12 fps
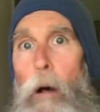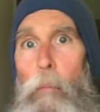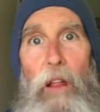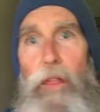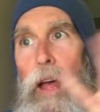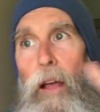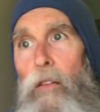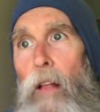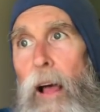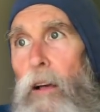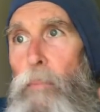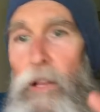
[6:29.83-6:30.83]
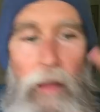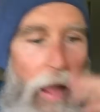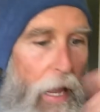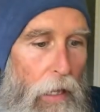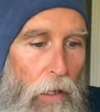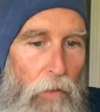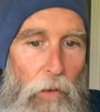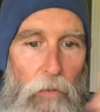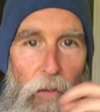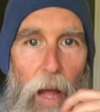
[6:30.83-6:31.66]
But things like potatoes and